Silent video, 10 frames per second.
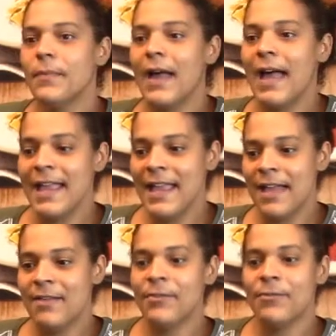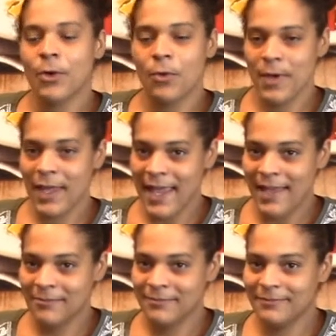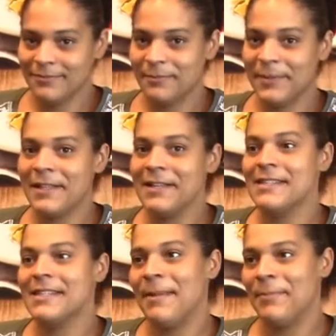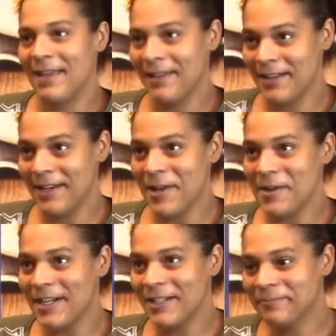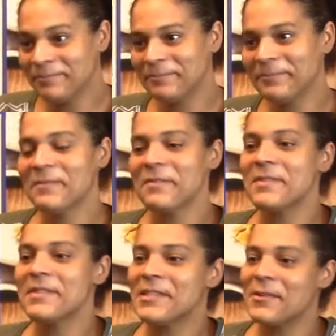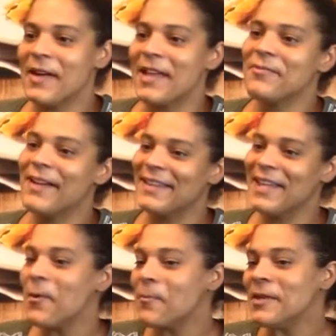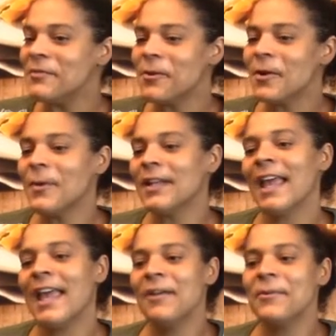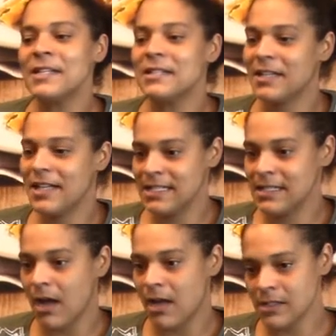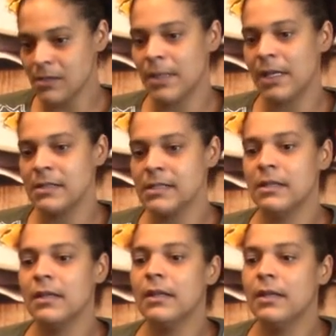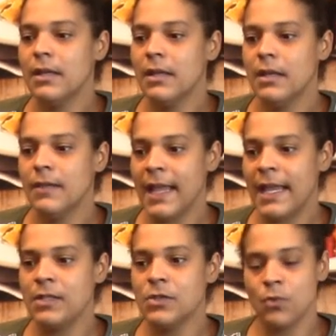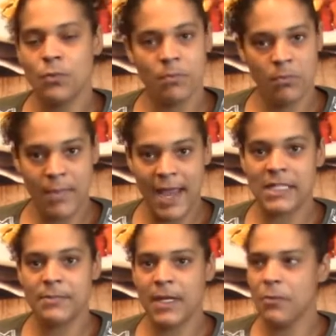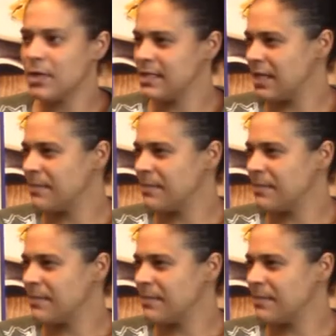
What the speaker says: I have a 401k because I'm not getting any younger. So I finally opened 401k, which is awesome because they do match me, what is it, up to